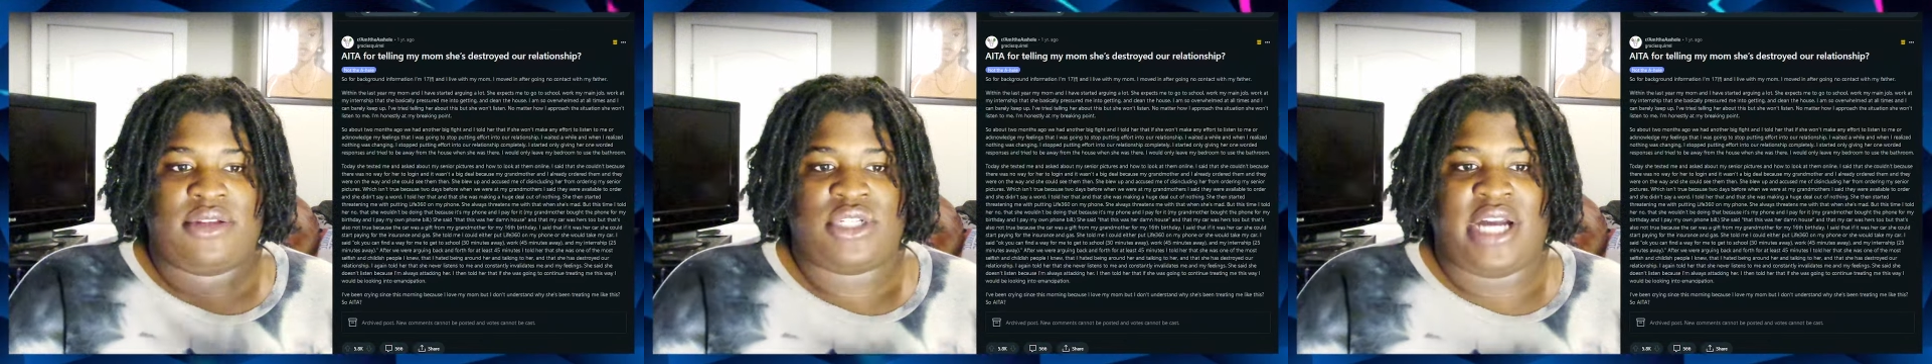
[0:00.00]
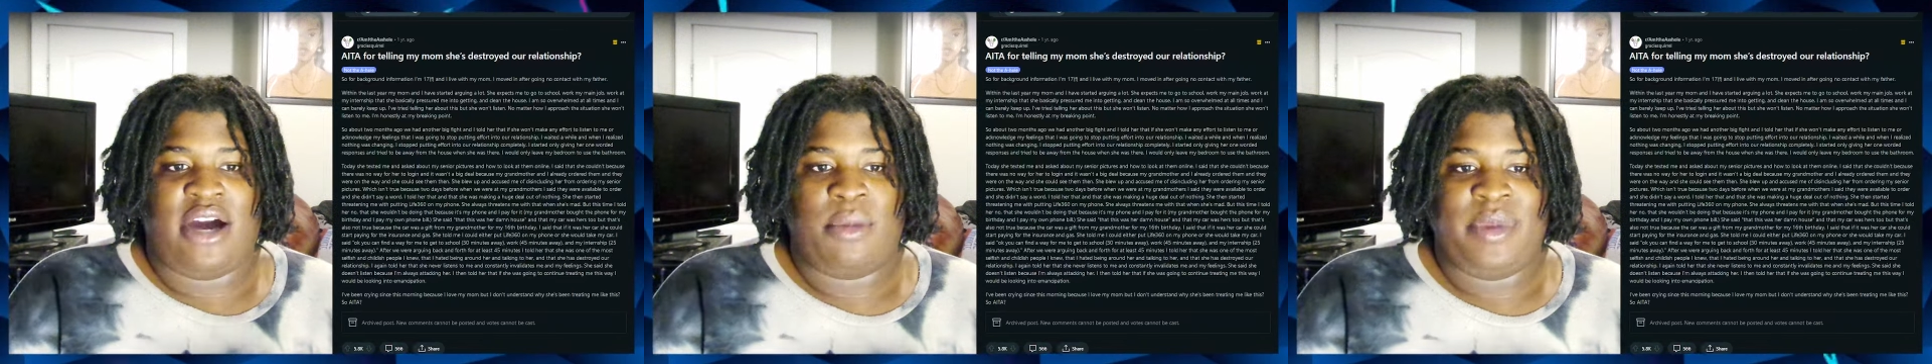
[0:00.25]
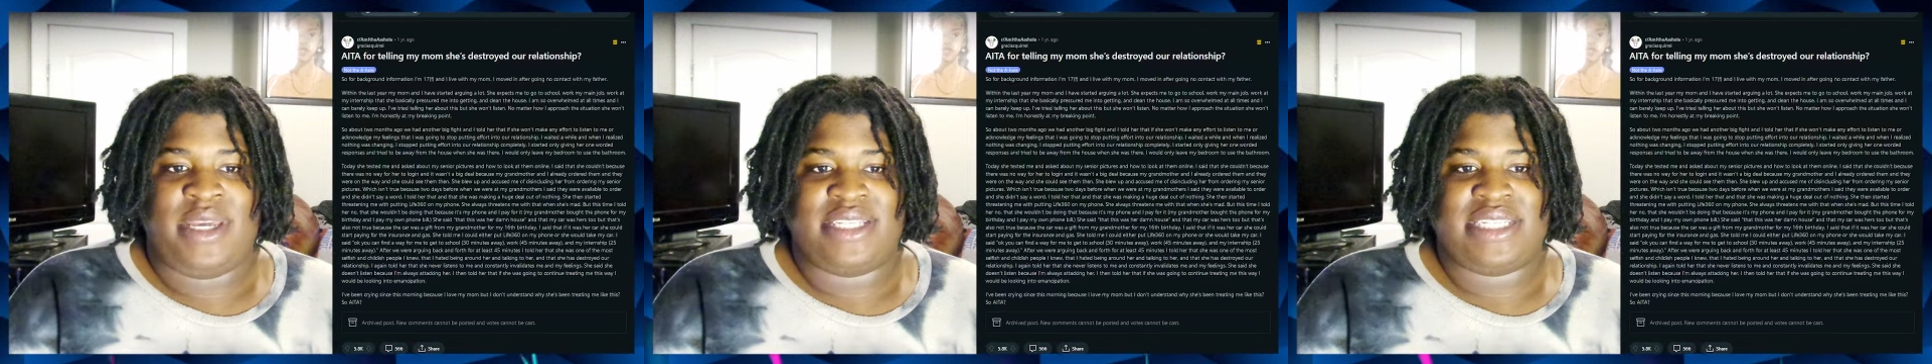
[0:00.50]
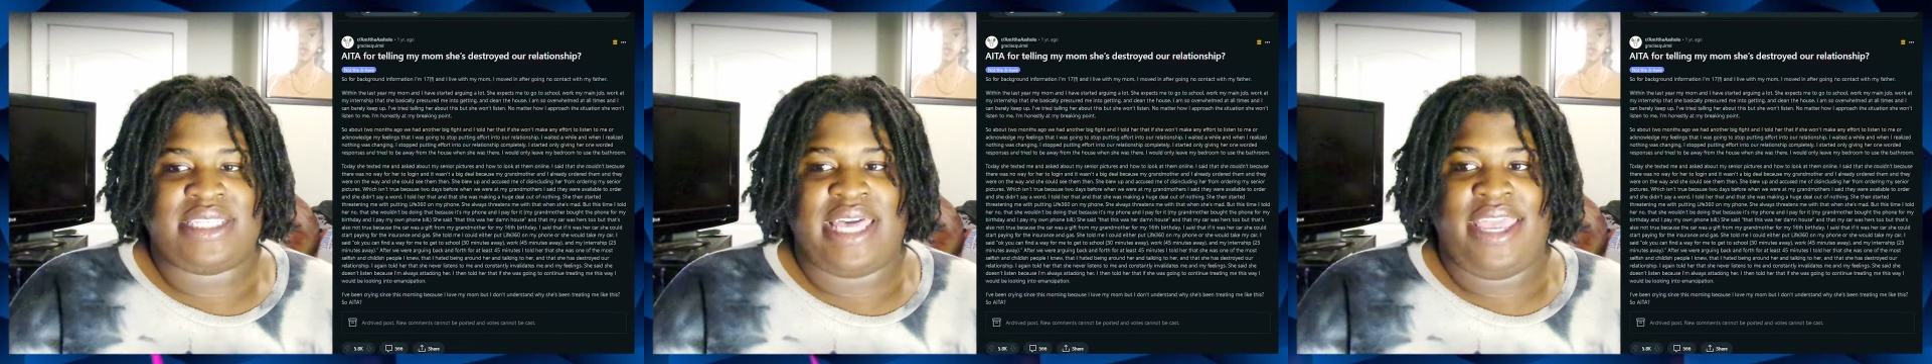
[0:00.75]
child because
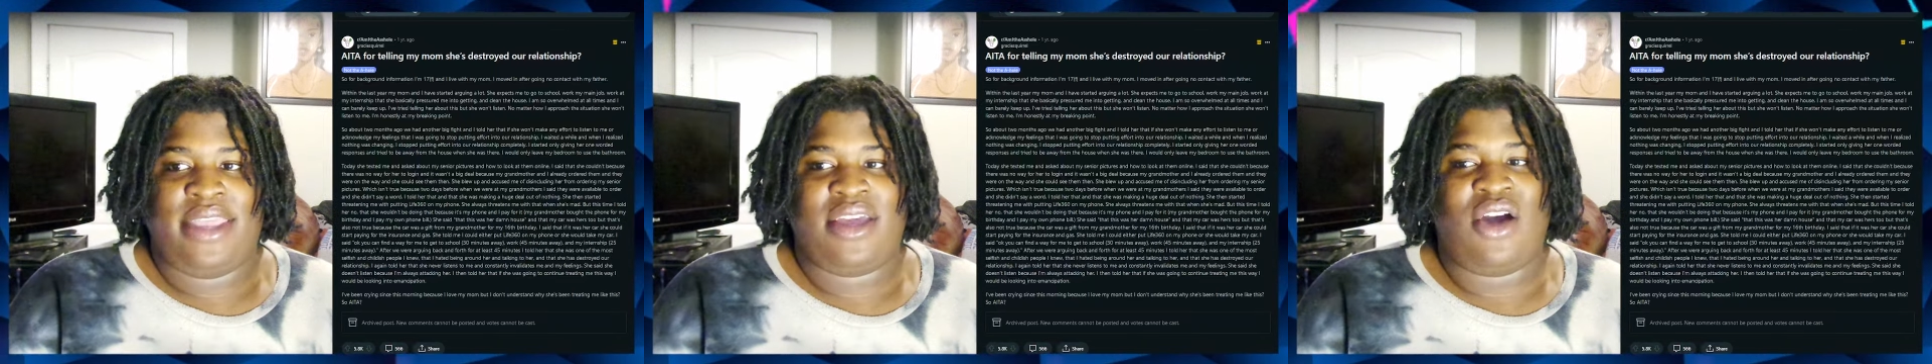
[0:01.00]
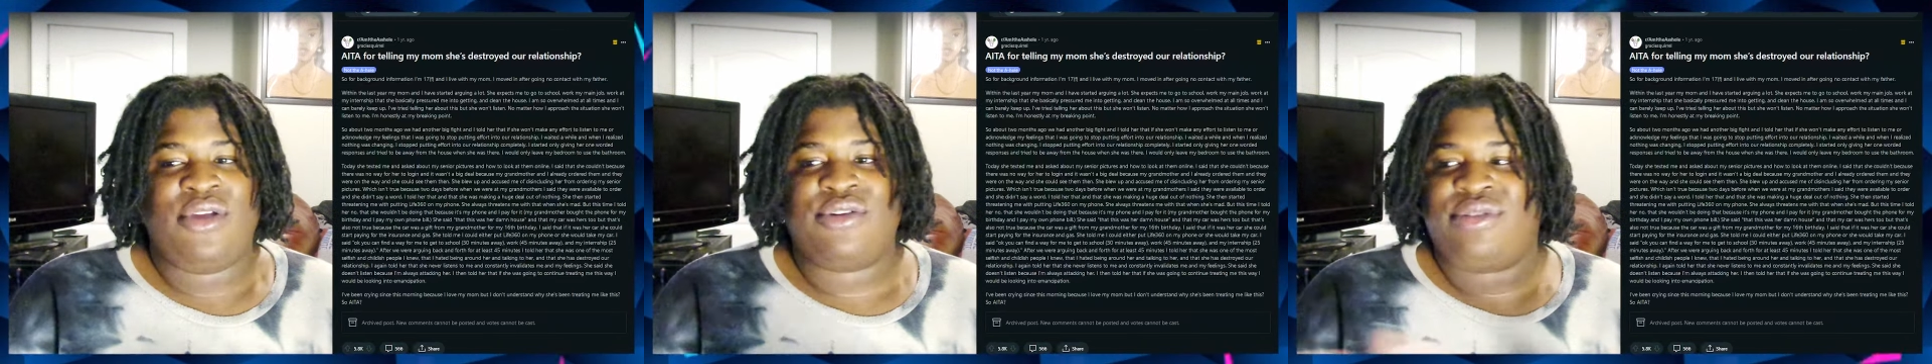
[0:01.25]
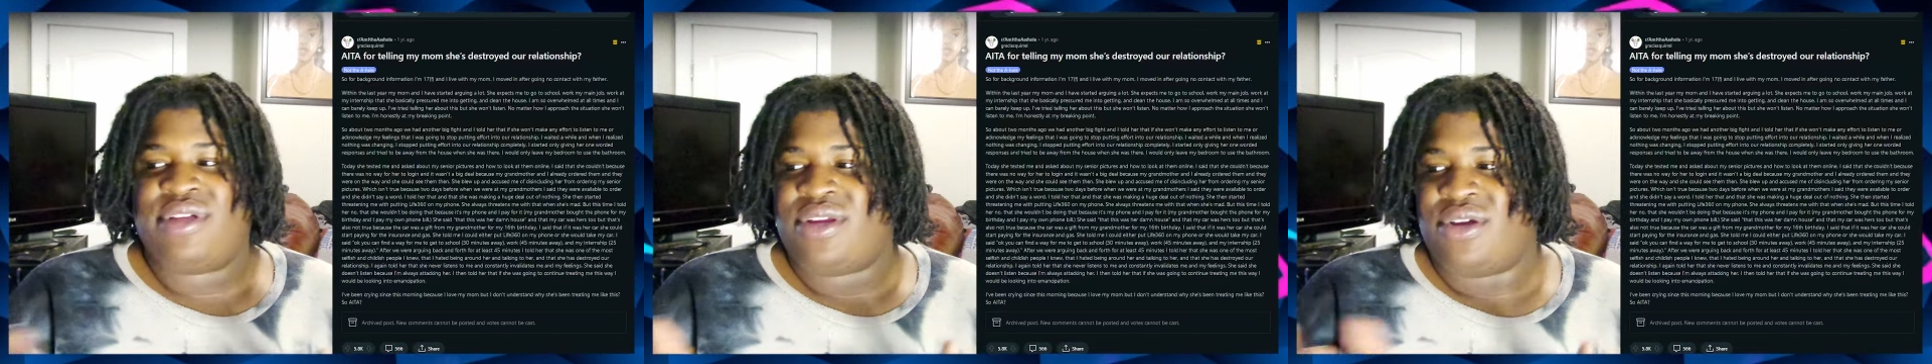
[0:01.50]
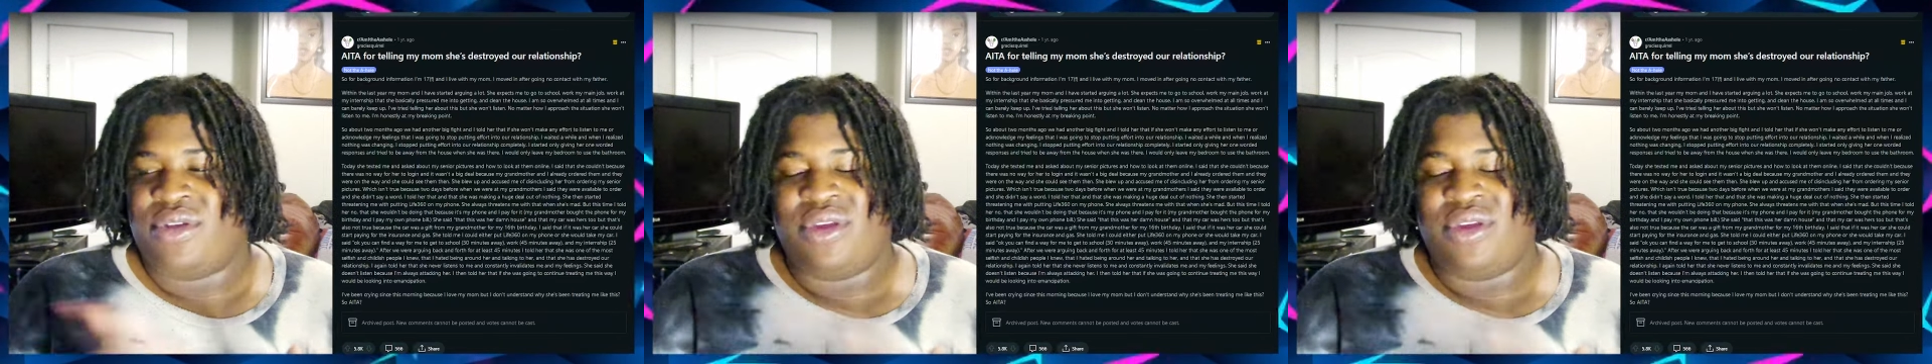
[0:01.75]
it's like, oh, you're little.